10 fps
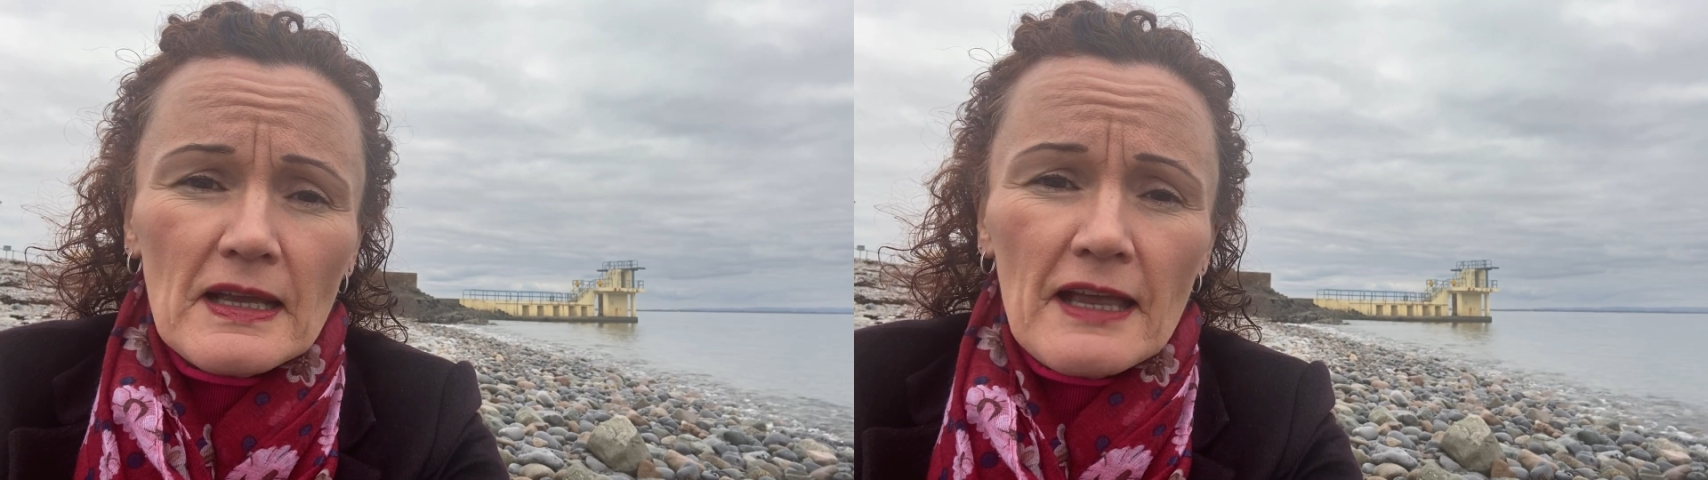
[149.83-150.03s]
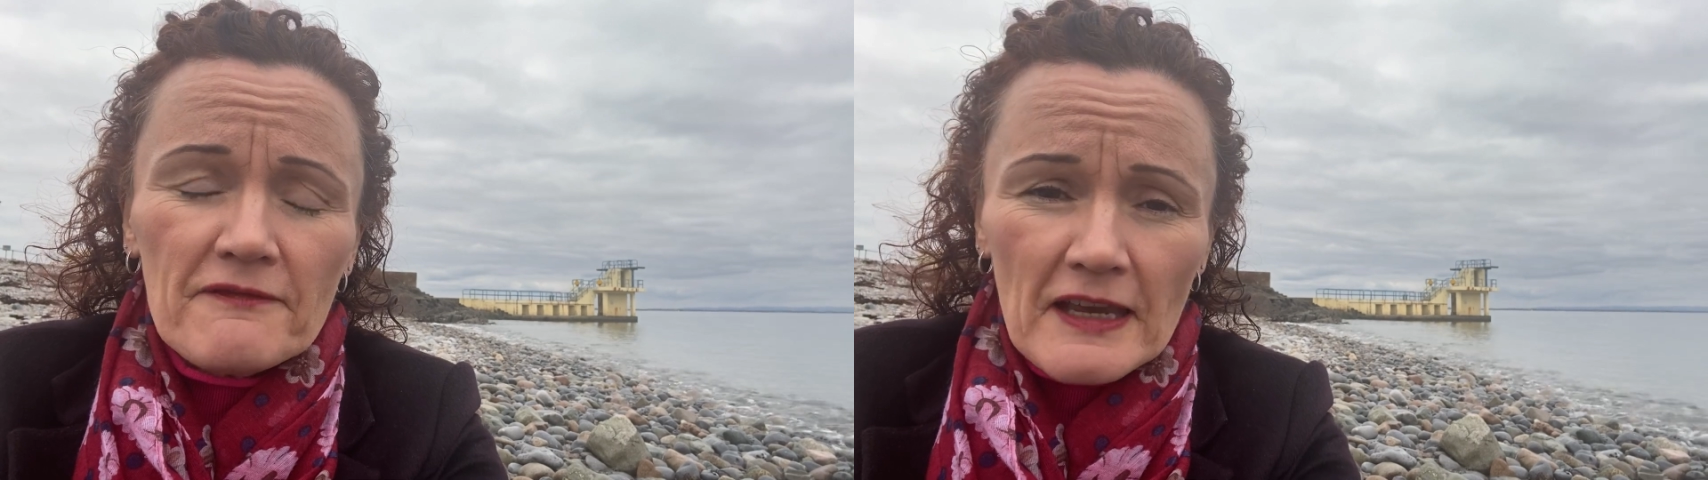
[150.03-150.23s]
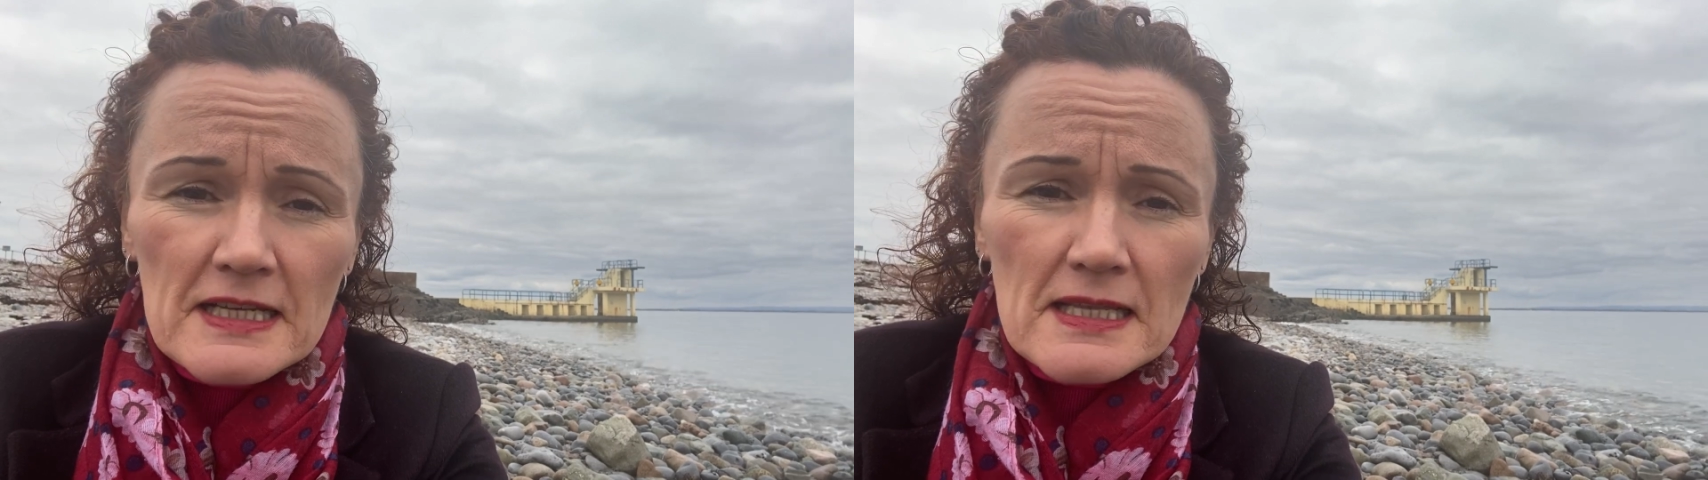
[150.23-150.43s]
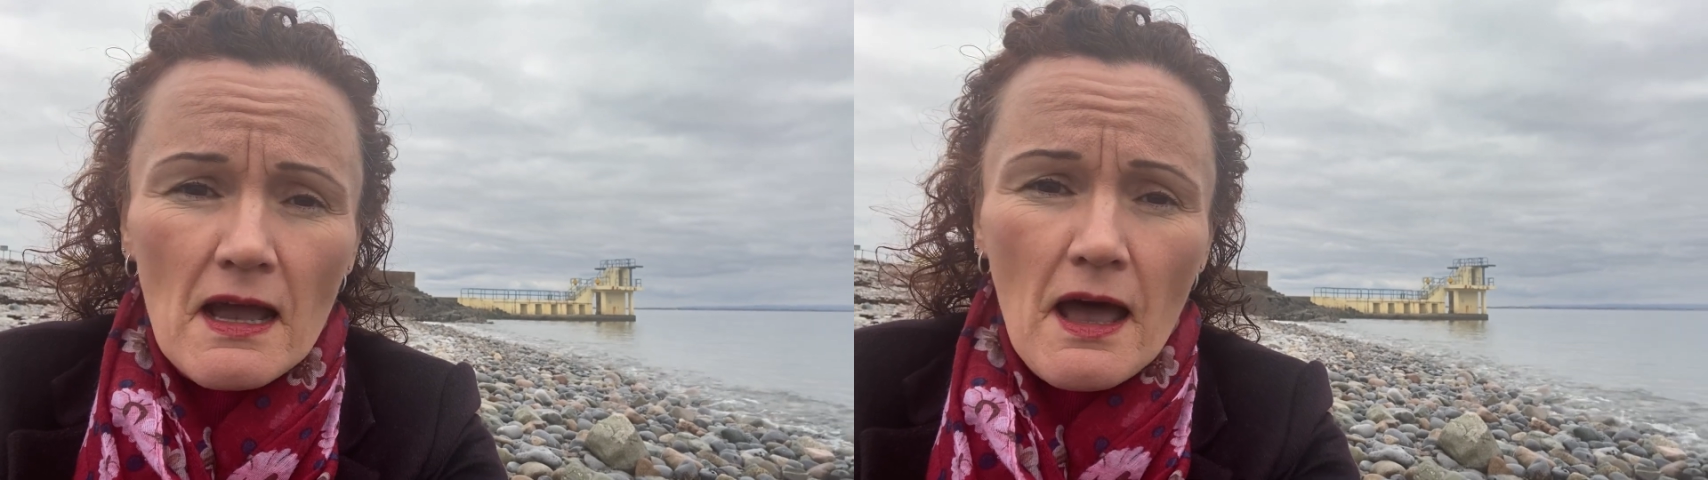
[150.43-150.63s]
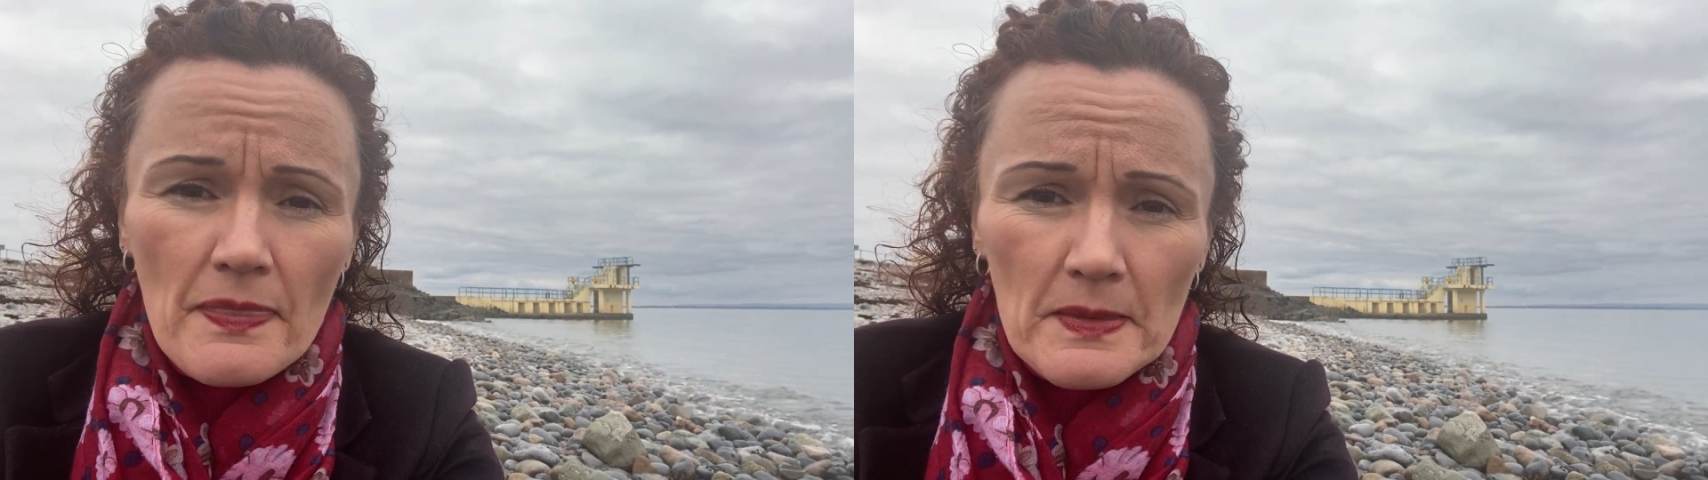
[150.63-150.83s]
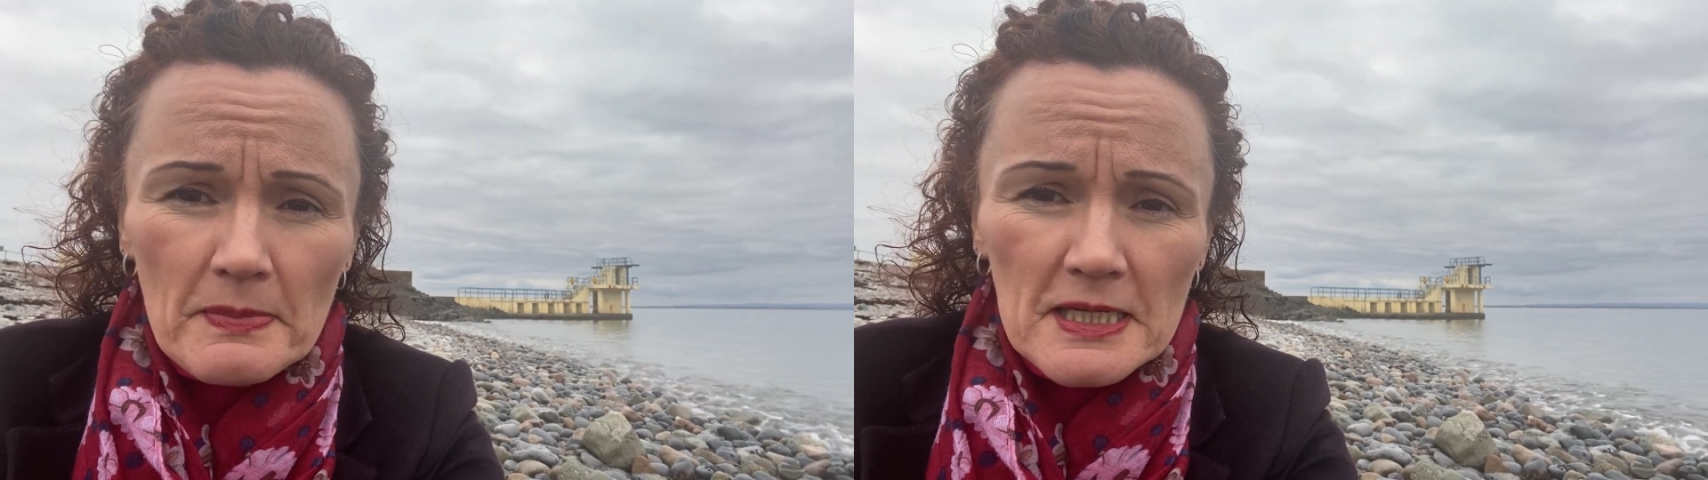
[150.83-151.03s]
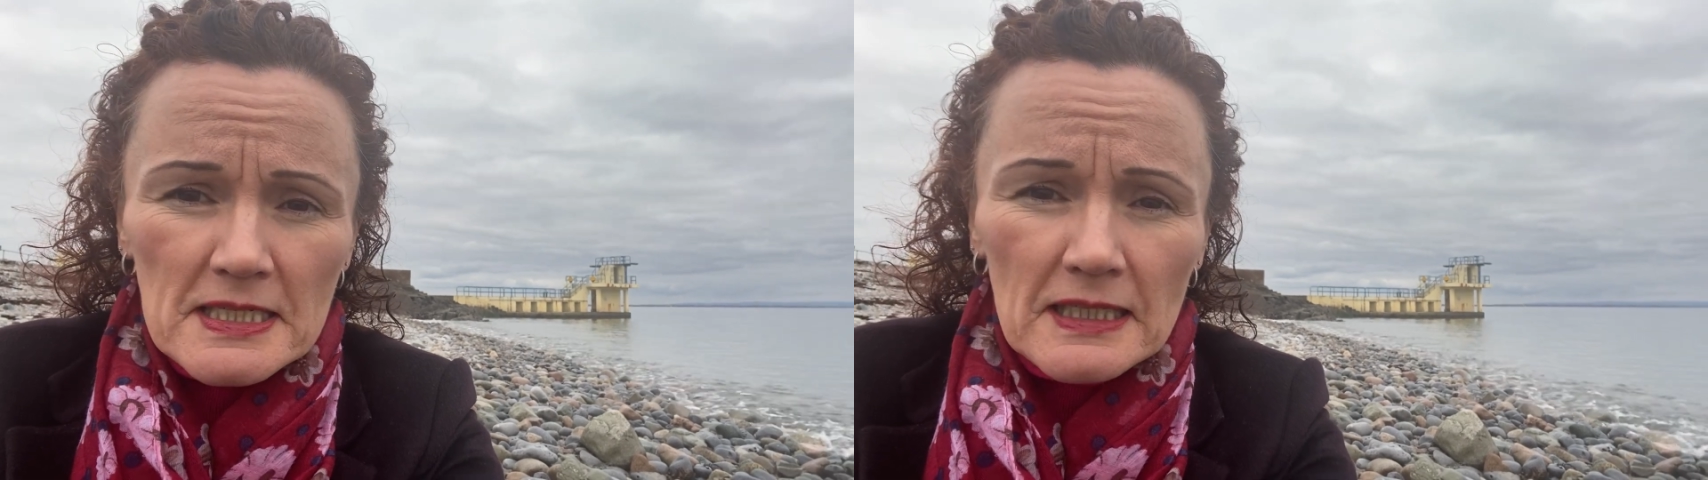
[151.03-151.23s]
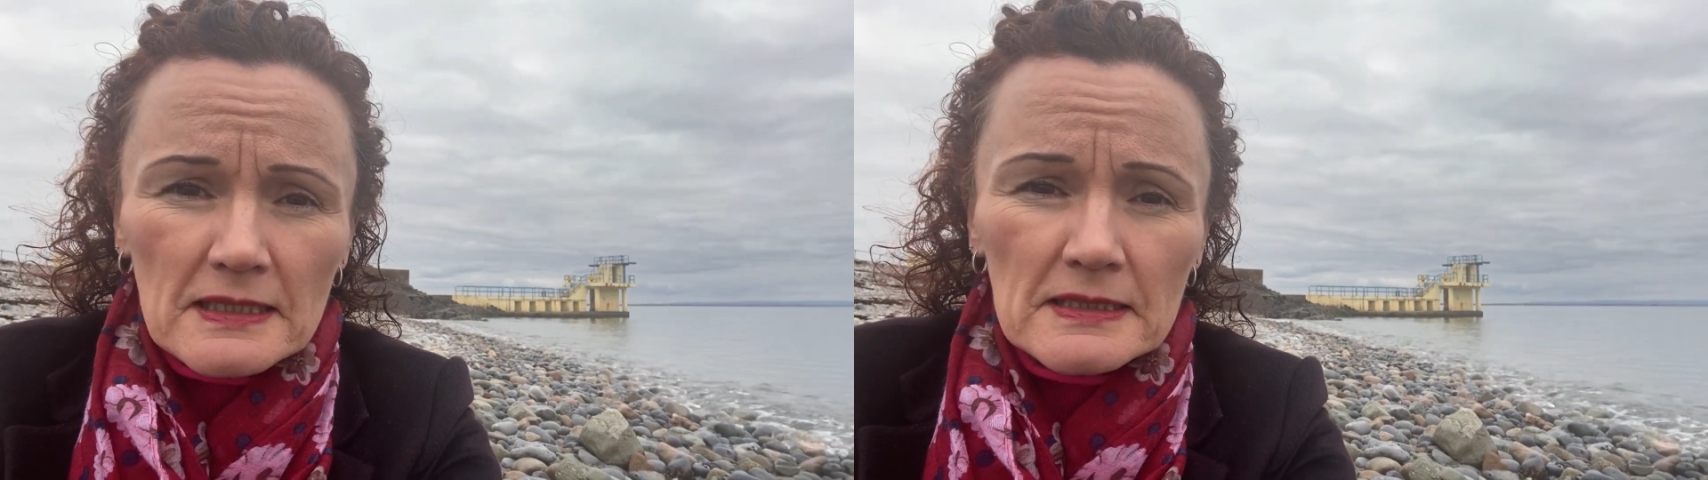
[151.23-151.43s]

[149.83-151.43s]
effects on the body.